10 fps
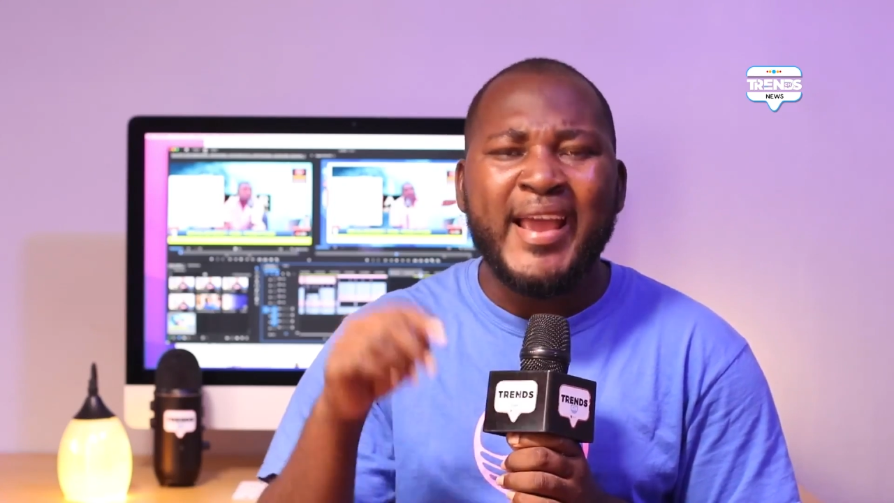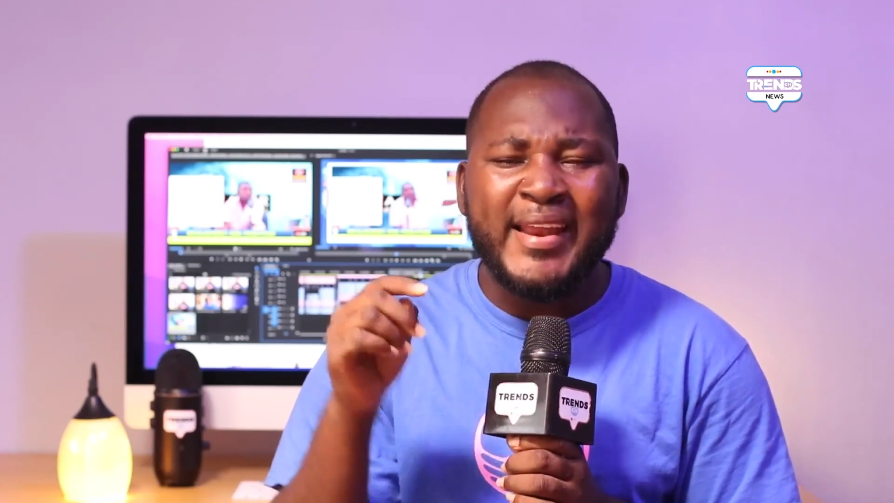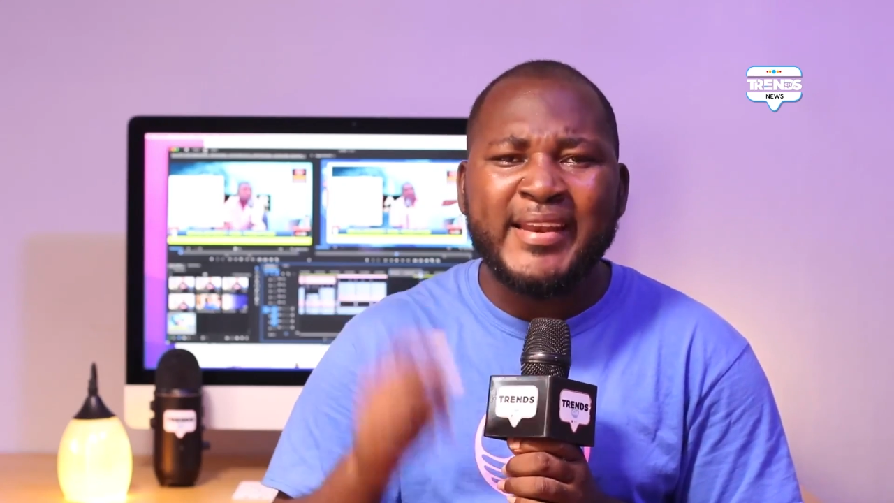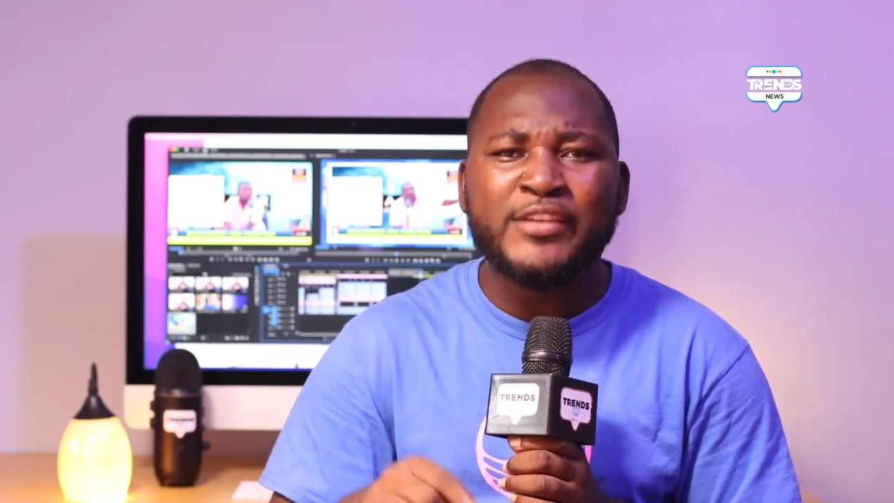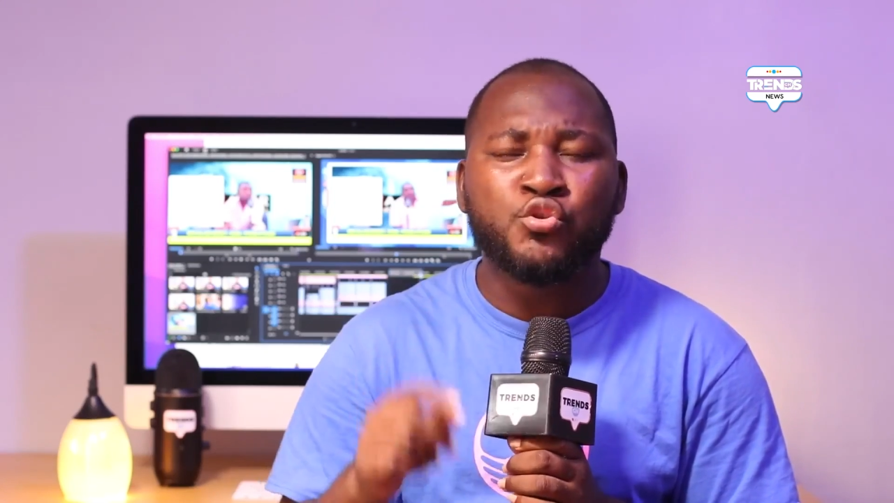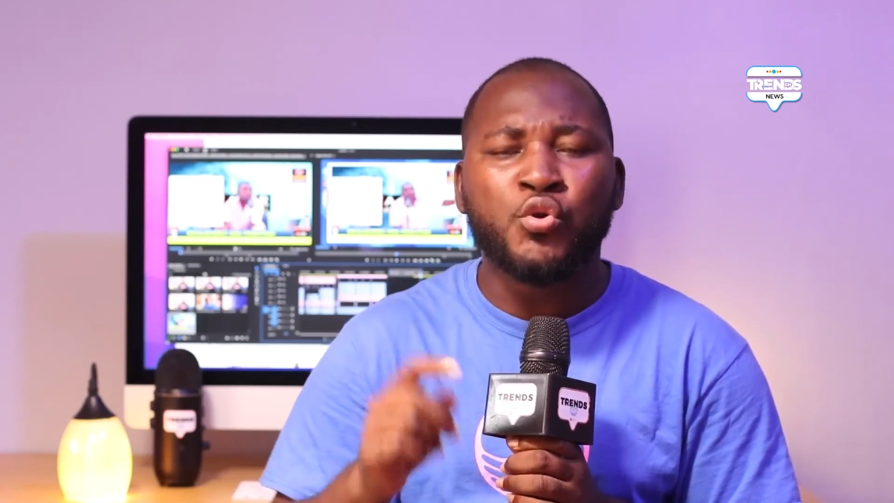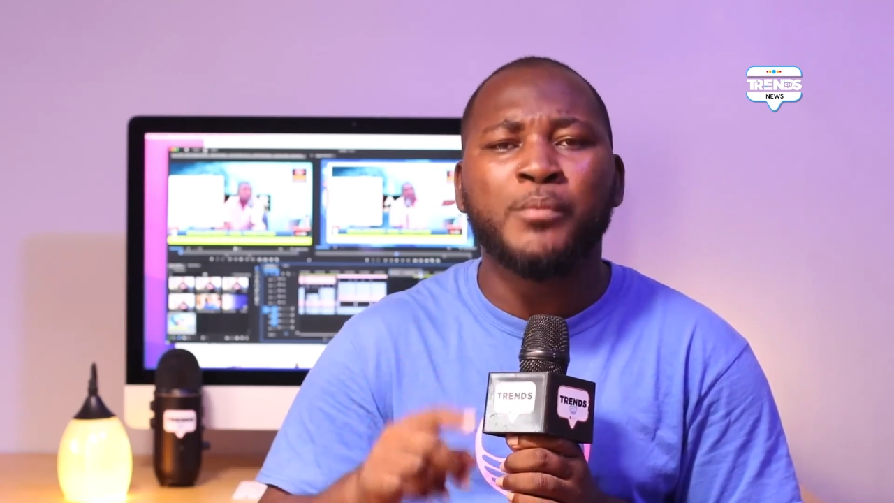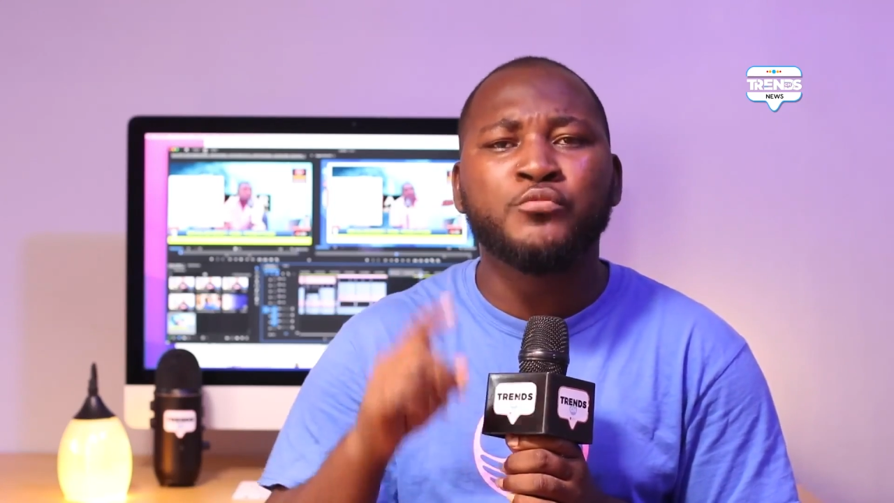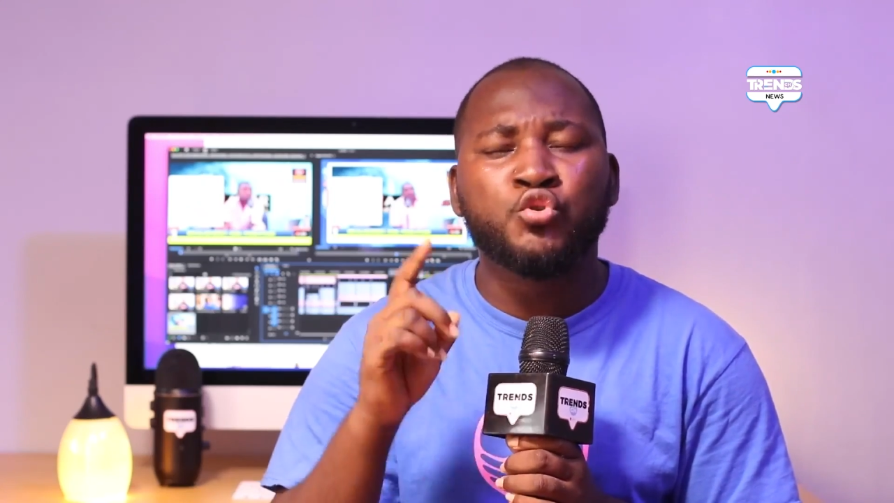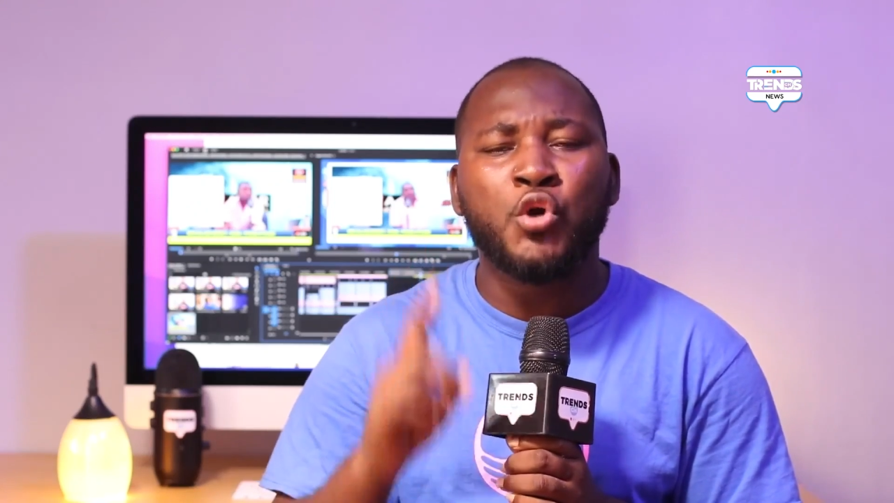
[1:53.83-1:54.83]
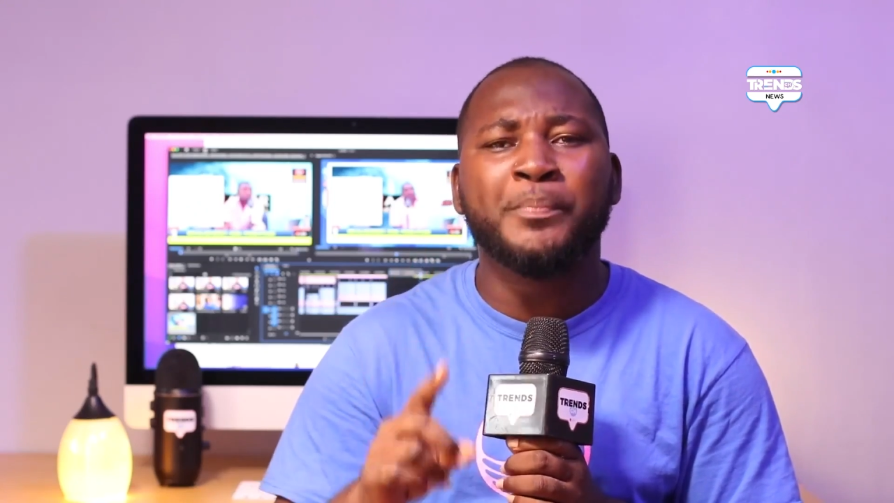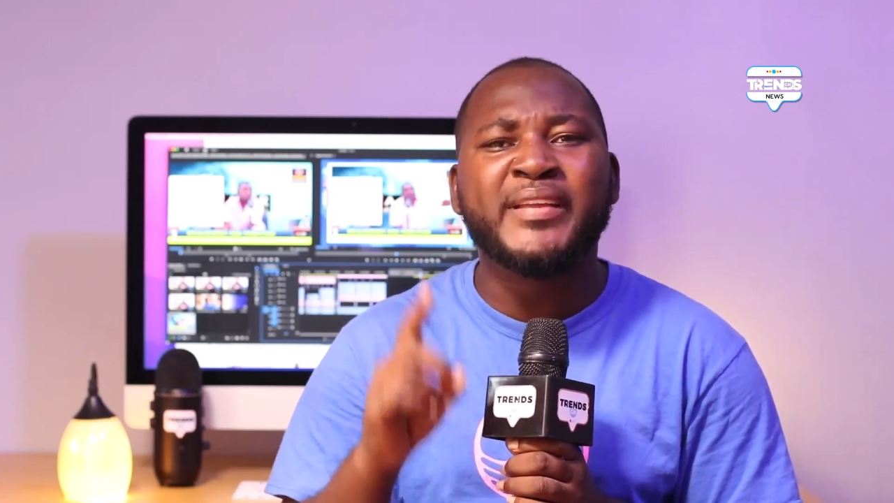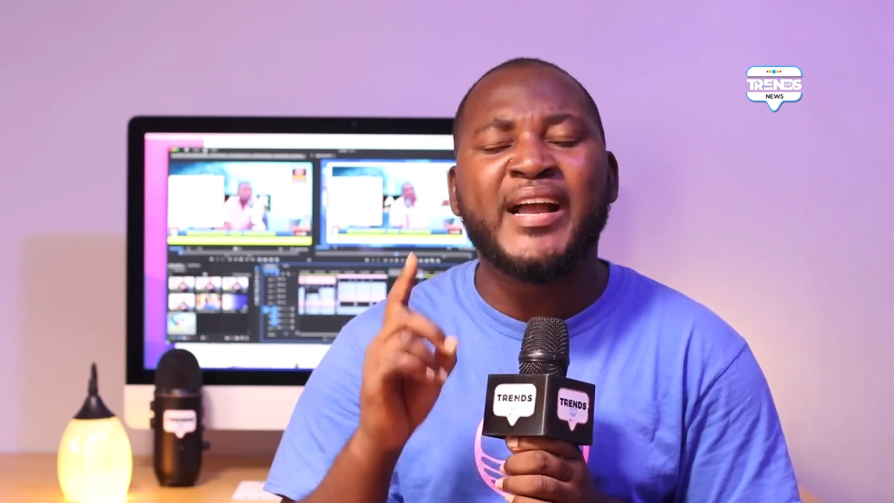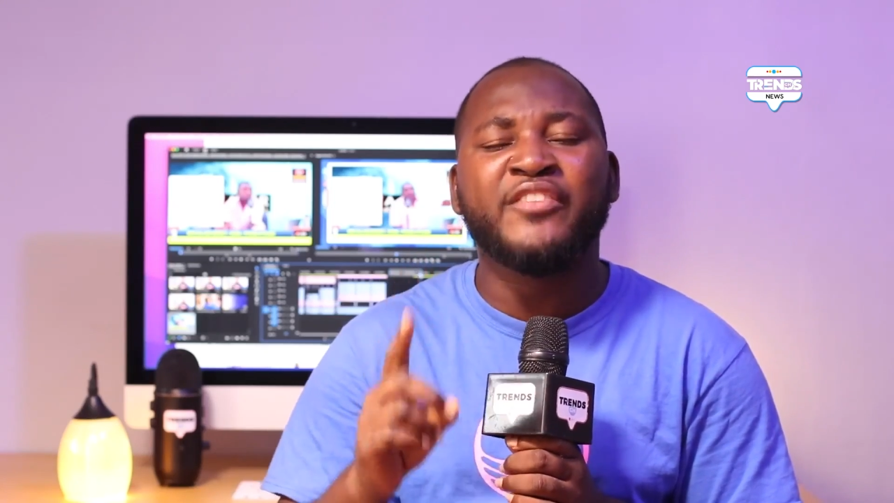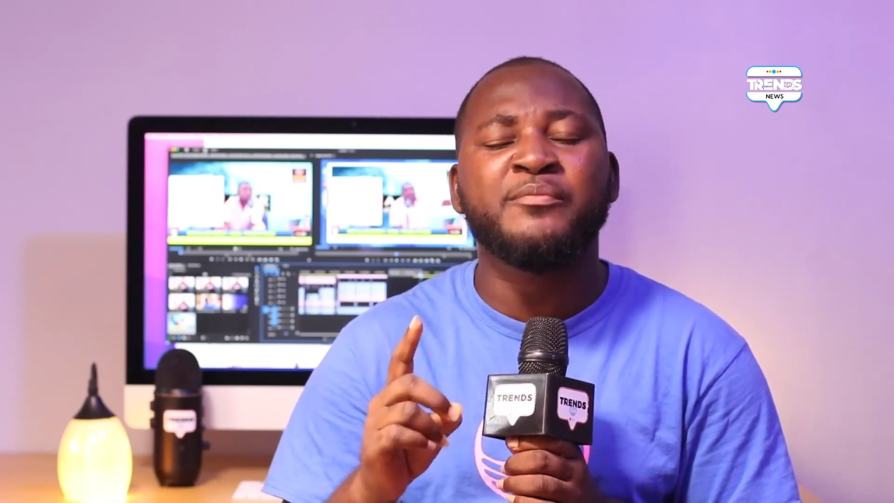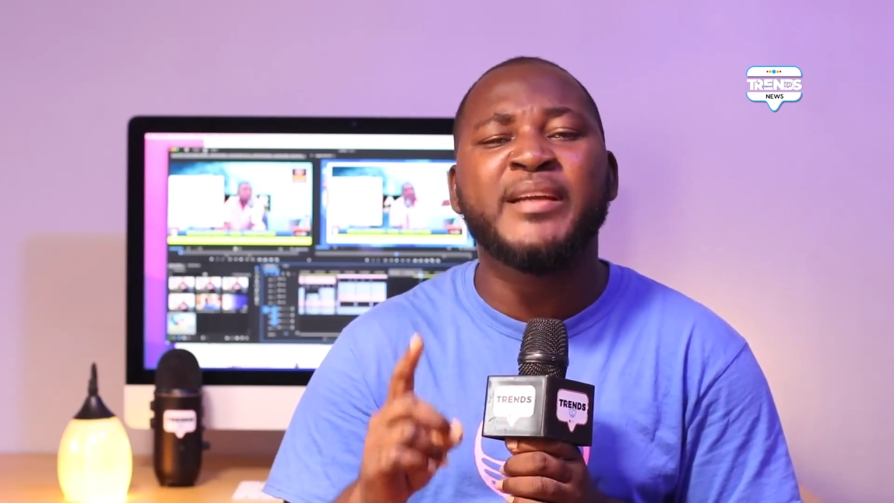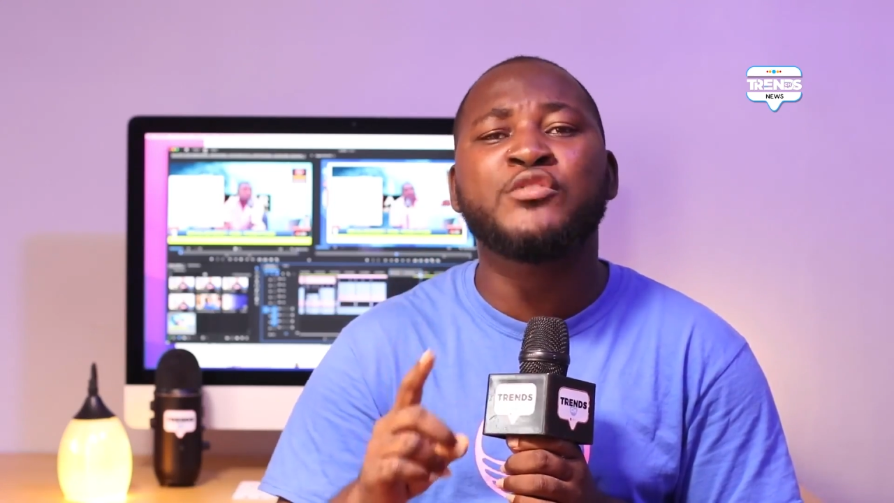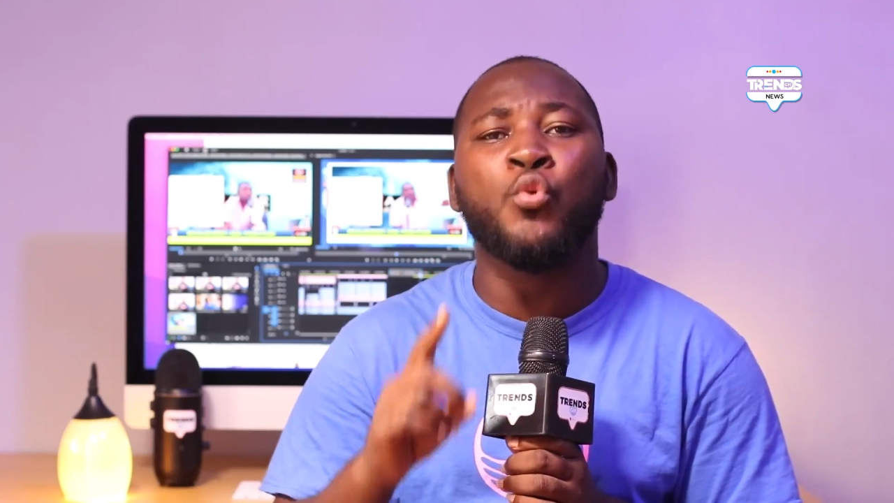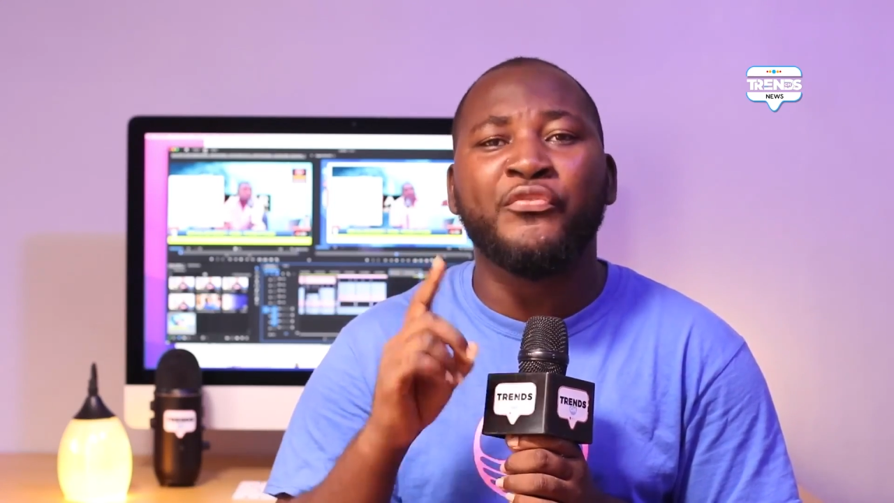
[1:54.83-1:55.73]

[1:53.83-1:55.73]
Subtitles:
and some top government